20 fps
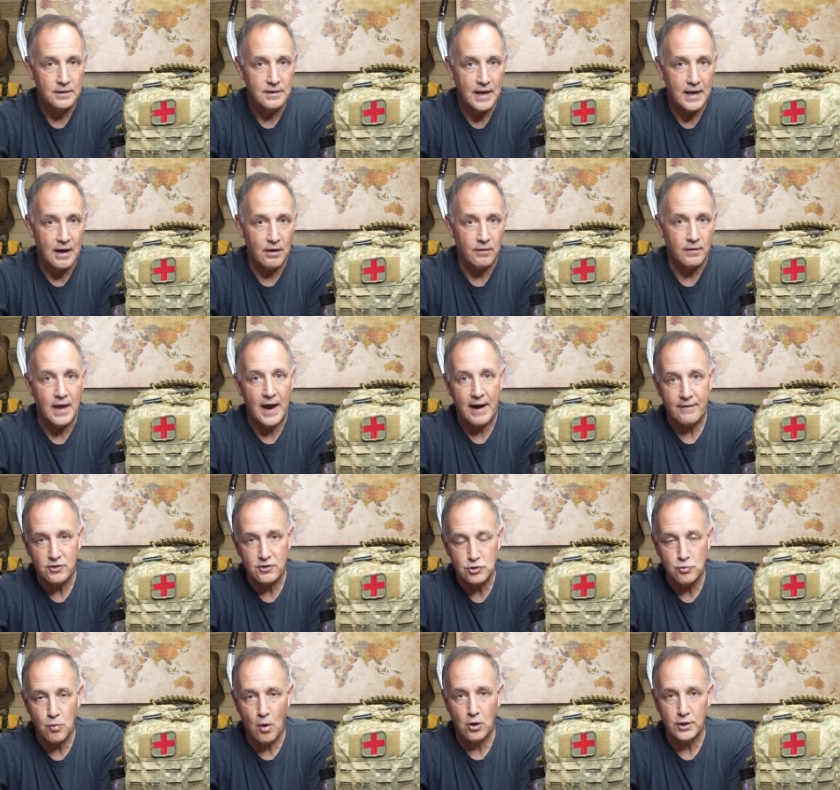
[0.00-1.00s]
Now,
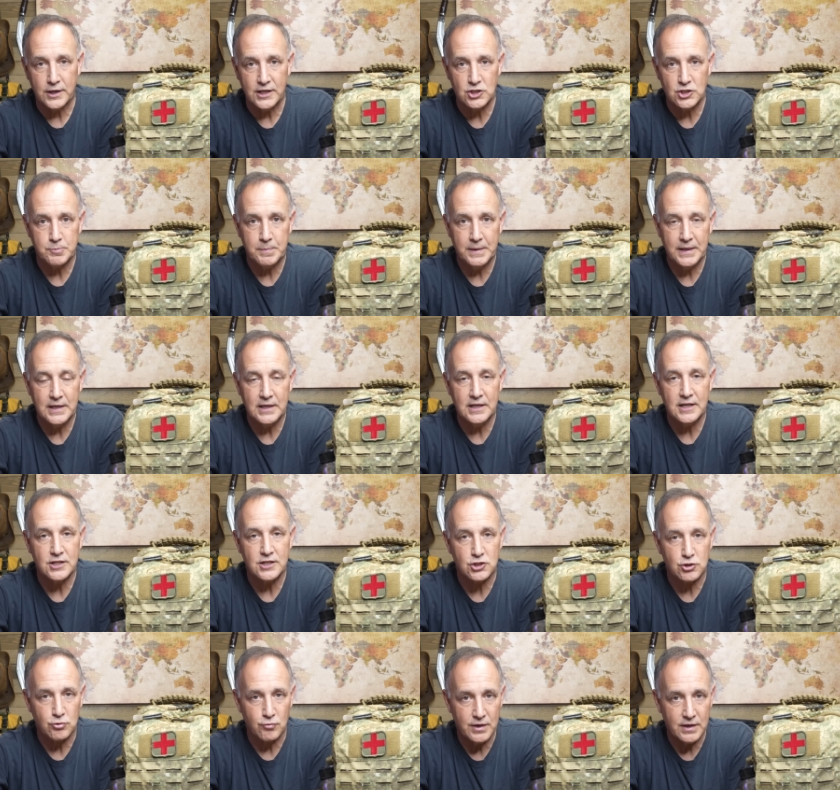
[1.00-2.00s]
average walking speed
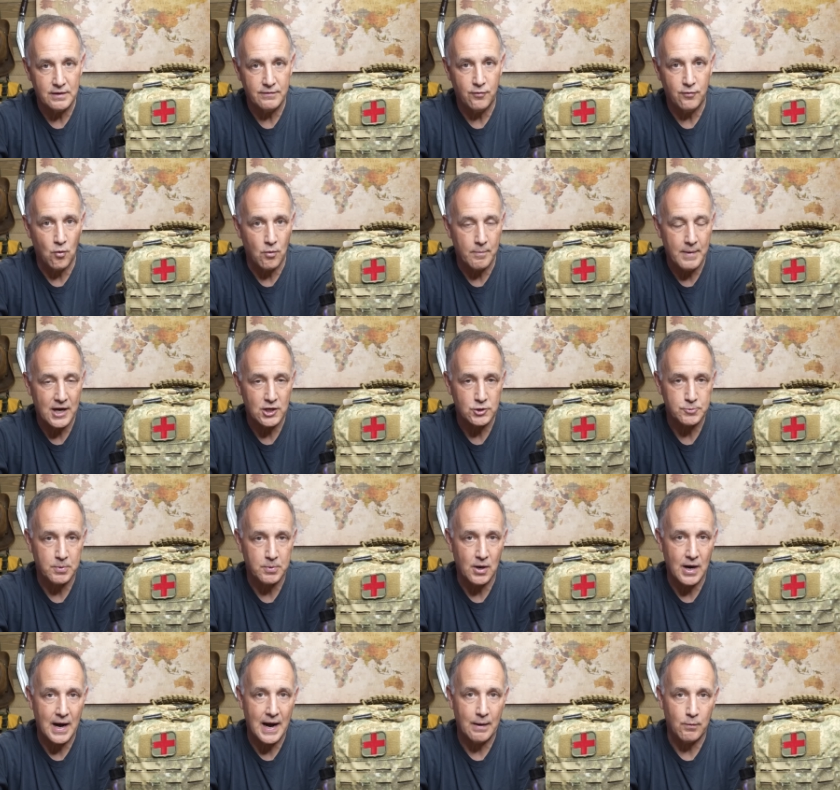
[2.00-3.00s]
is three to four miles
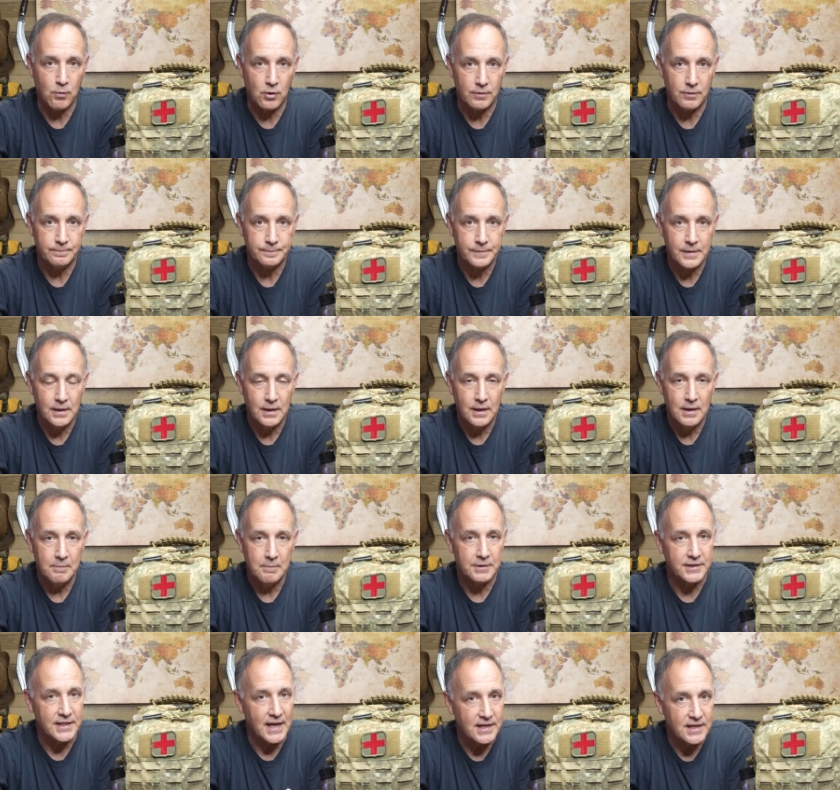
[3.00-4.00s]
per hour,
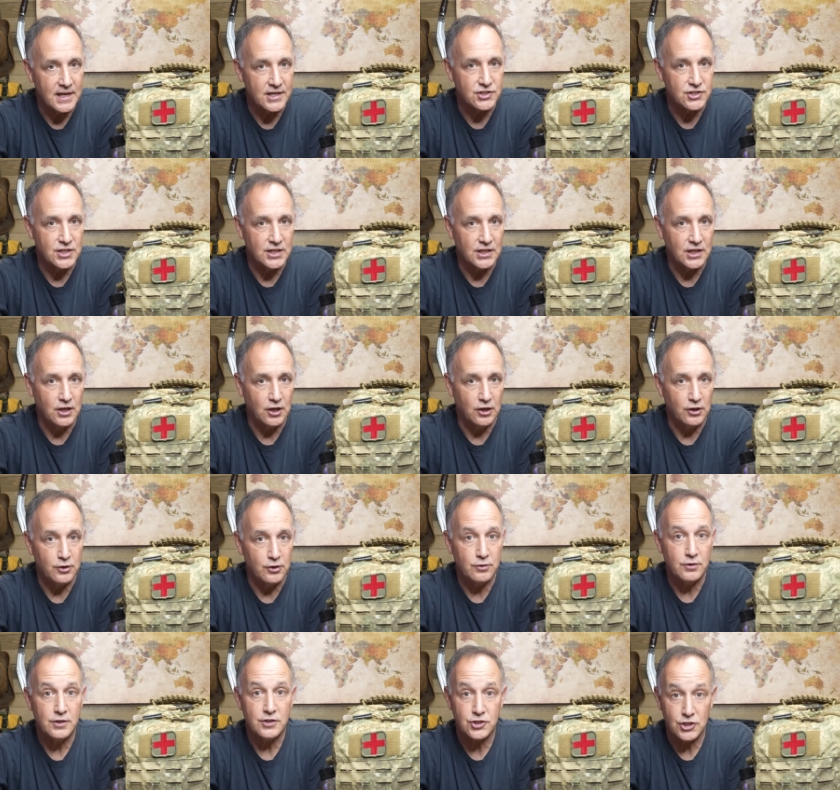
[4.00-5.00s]
but that doesn't
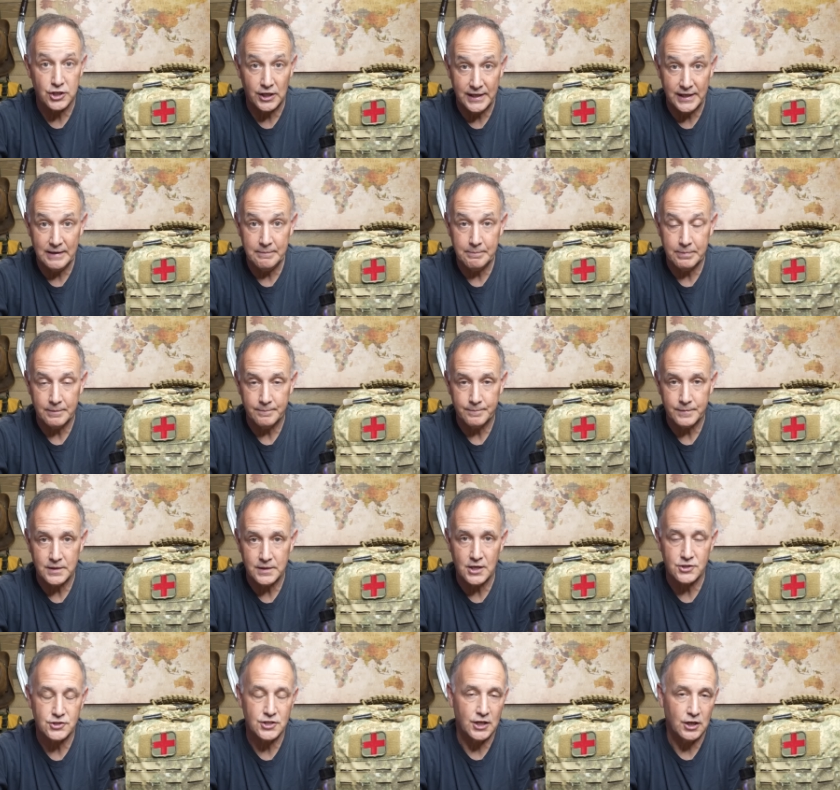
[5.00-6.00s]
include sleep,
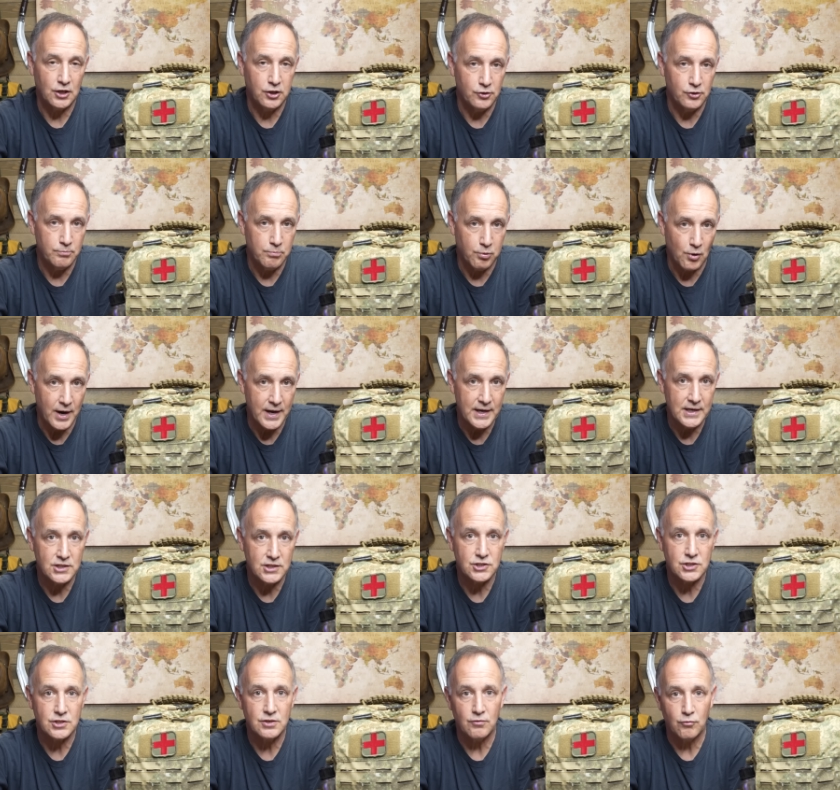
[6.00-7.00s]
doesn't include
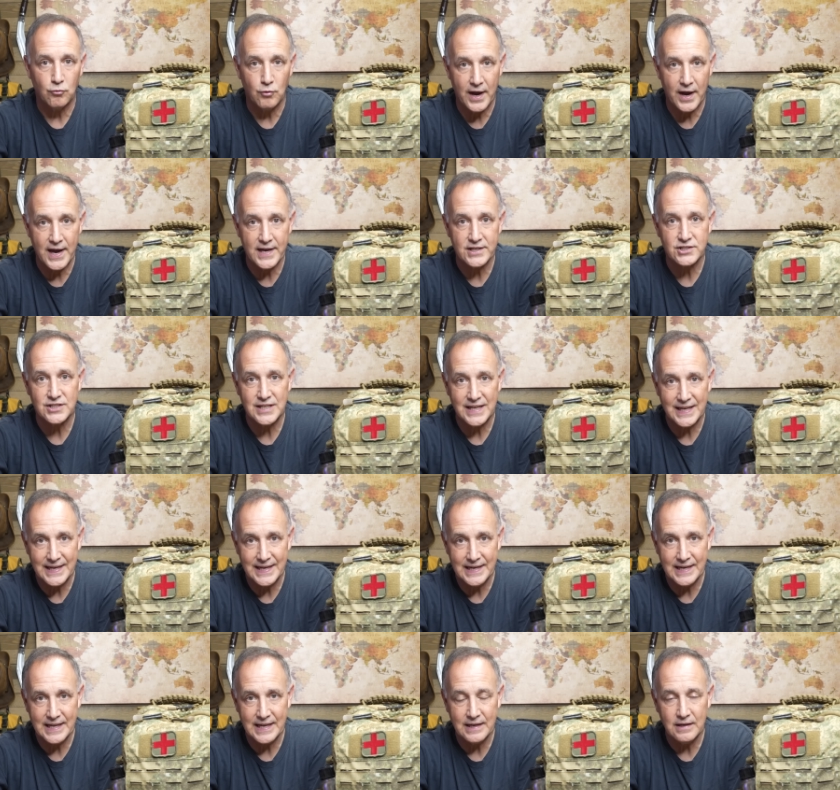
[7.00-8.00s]
breaks, rest,
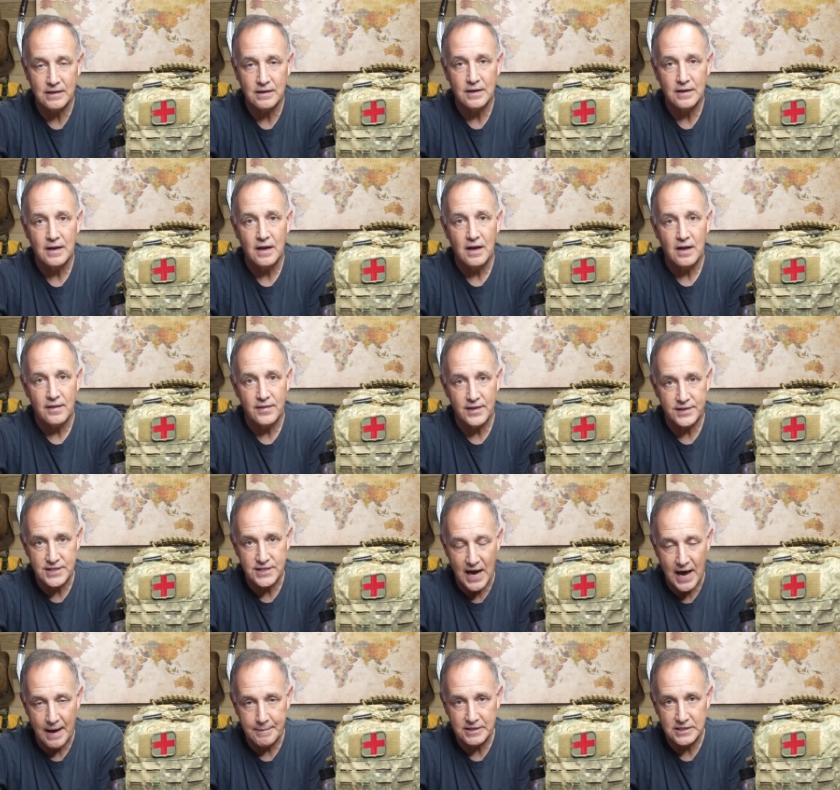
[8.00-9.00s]
eating, the
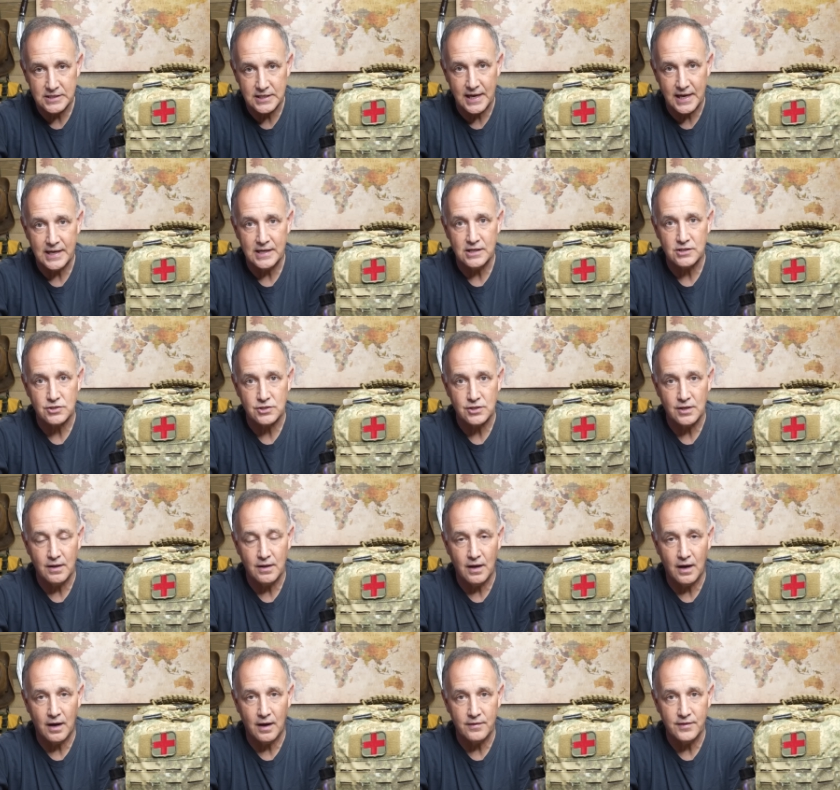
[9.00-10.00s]
time it takes
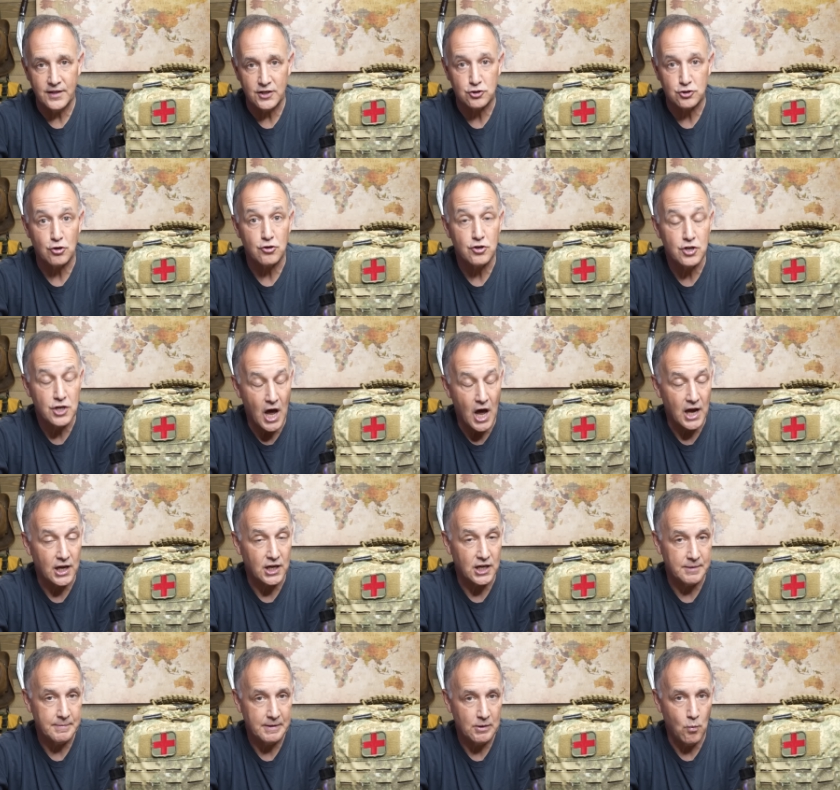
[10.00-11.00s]
uh, that you're not
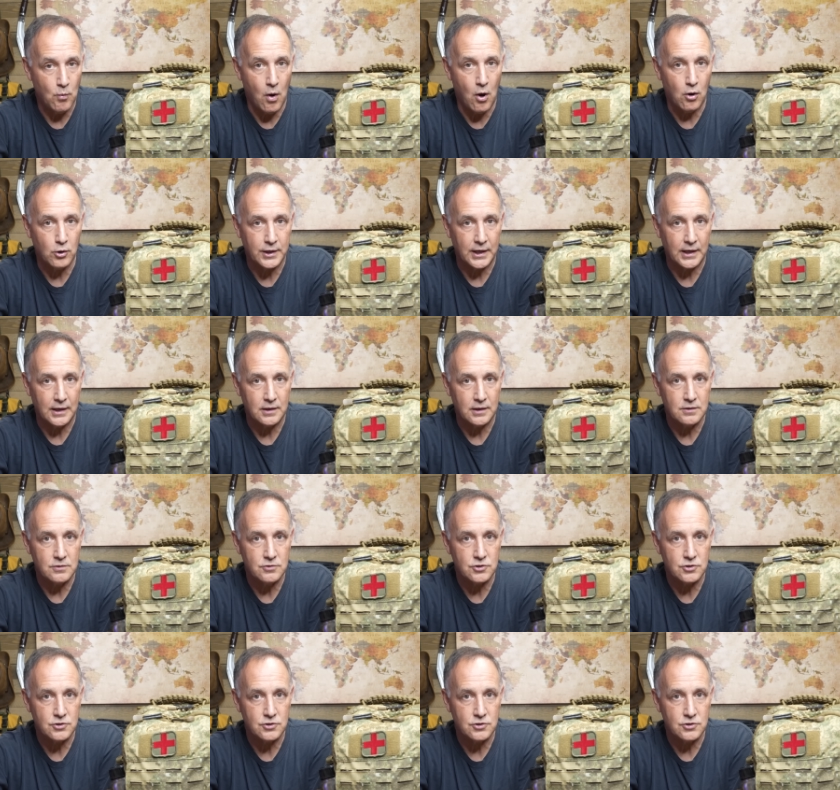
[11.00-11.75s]
going to be walking.